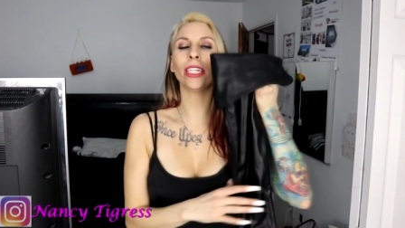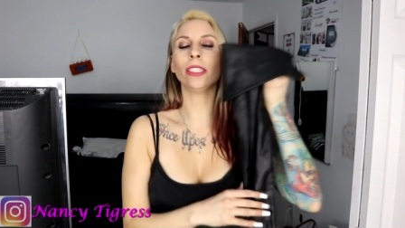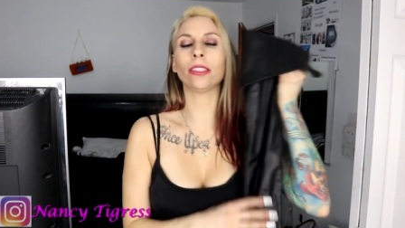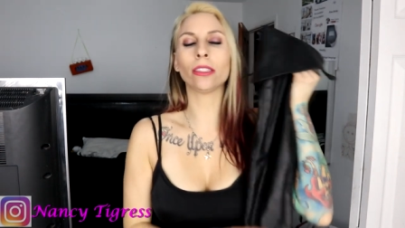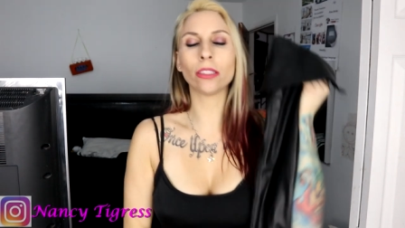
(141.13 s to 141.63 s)

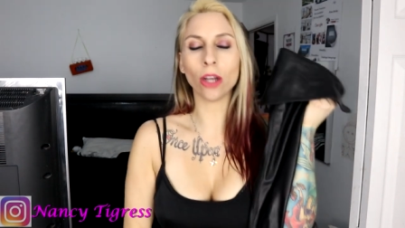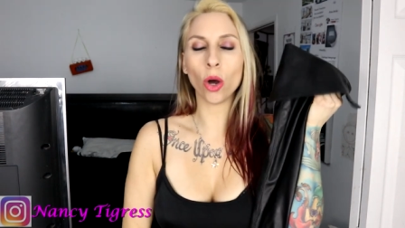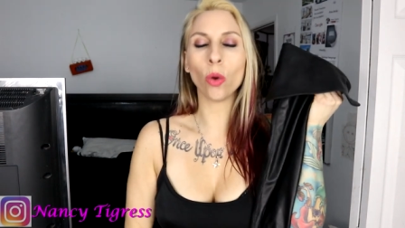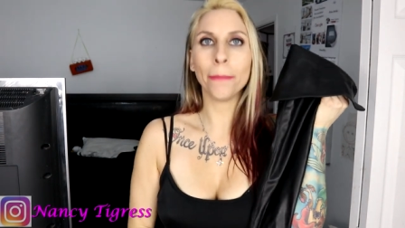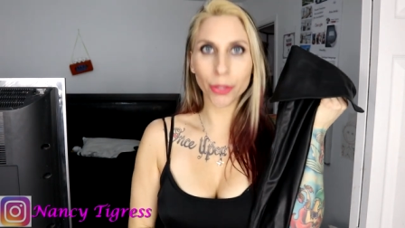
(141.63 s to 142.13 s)
is
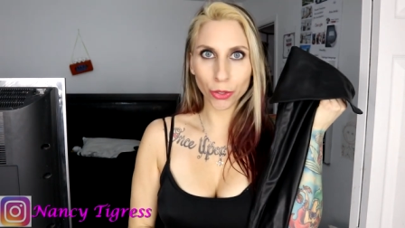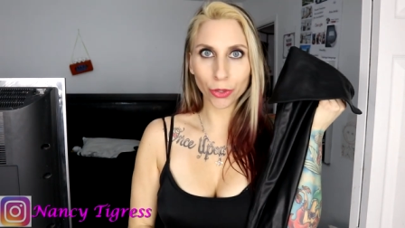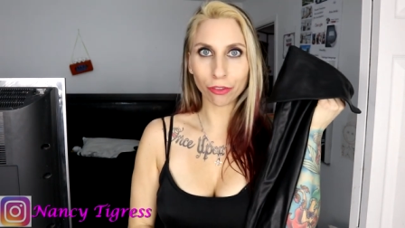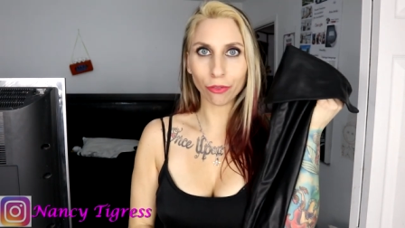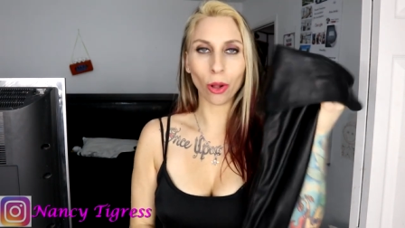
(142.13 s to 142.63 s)
so
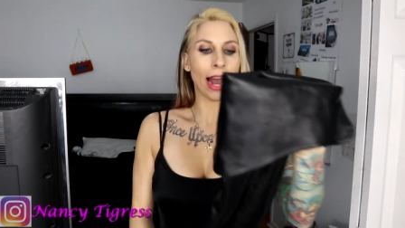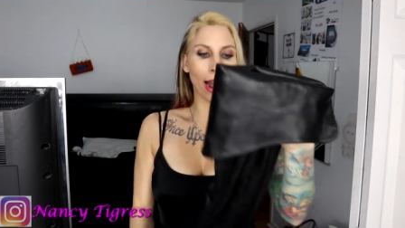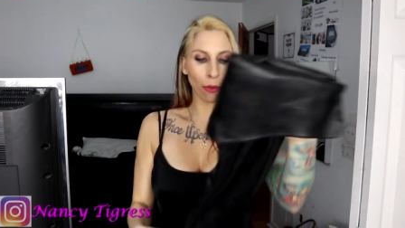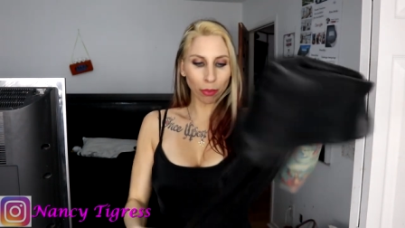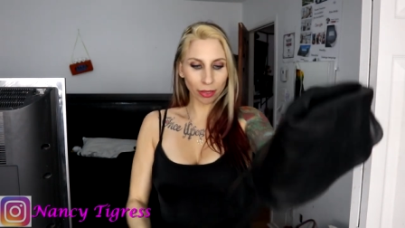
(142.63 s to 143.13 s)
beautiful.
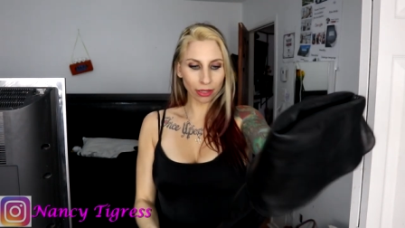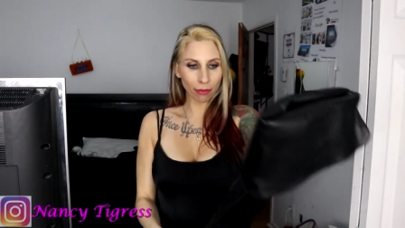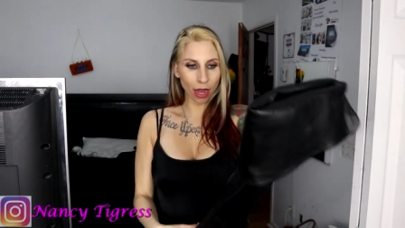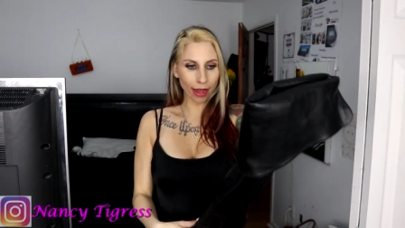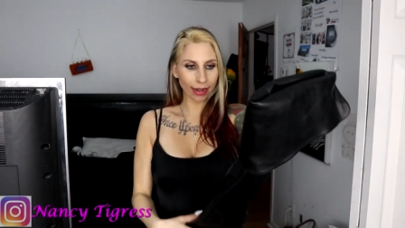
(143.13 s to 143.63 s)
I will put
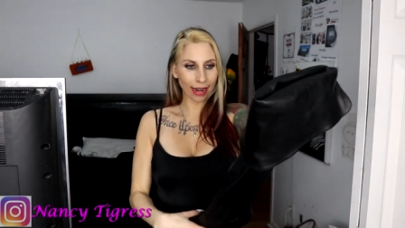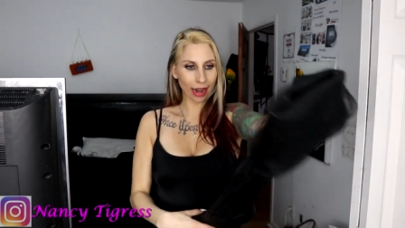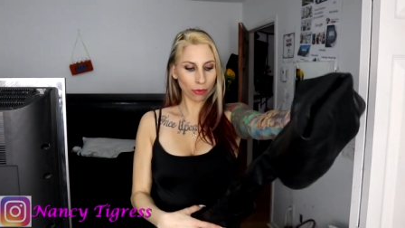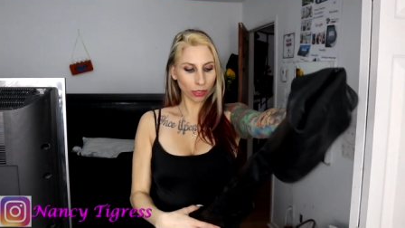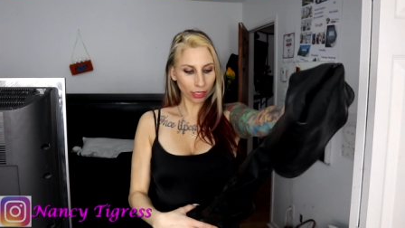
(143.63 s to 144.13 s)
them on and
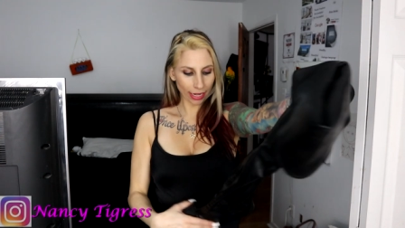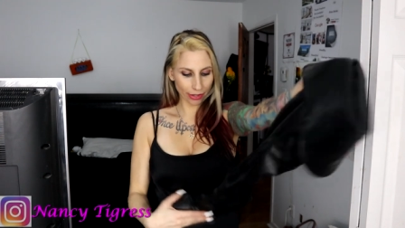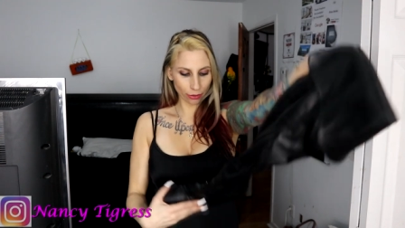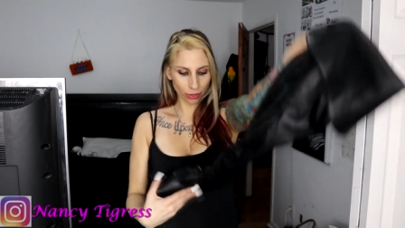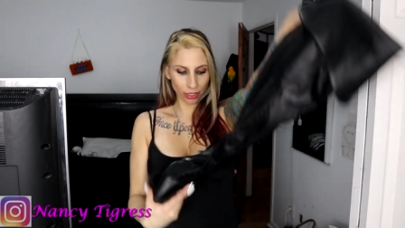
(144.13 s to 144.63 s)
I will
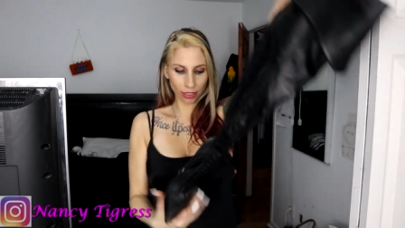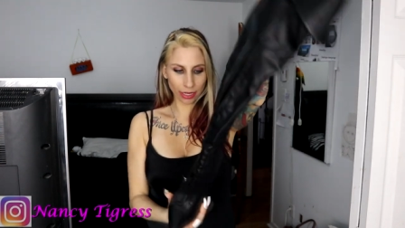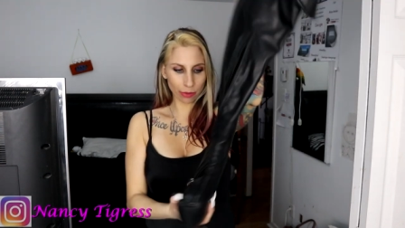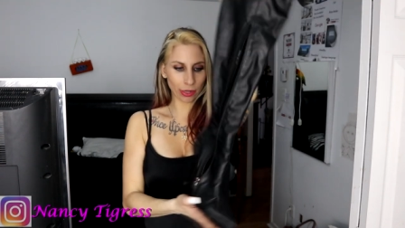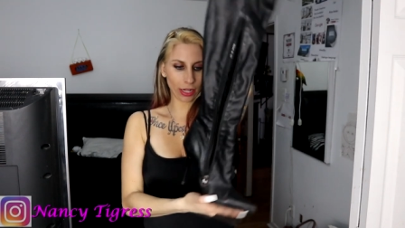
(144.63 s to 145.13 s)
let you
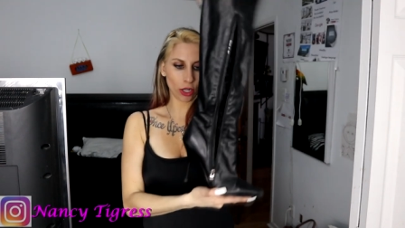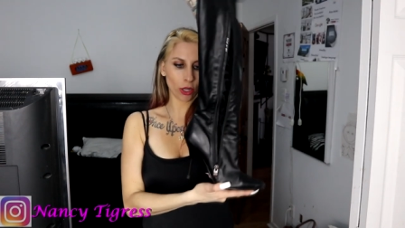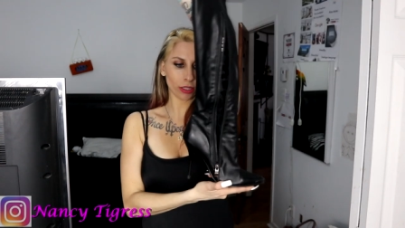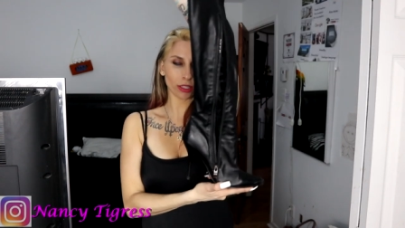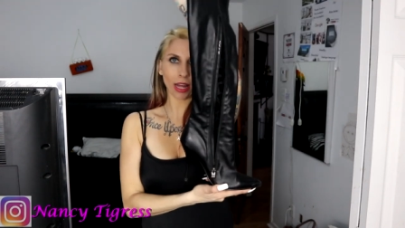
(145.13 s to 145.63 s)
see what it
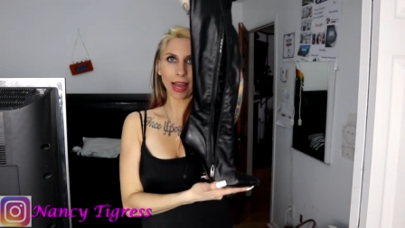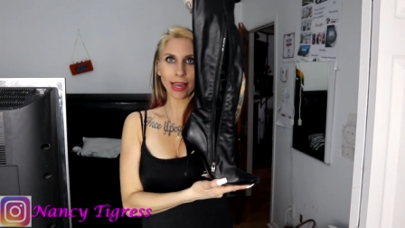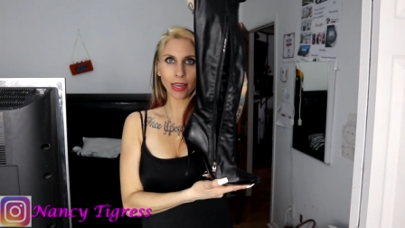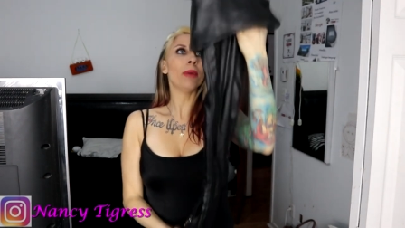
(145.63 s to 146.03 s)
looks like.